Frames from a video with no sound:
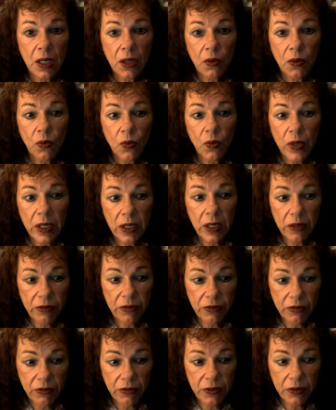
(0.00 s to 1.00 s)

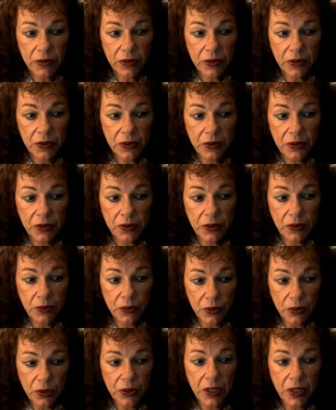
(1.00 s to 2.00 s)
the
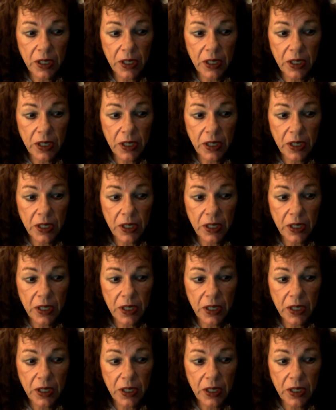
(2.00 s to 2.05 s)
root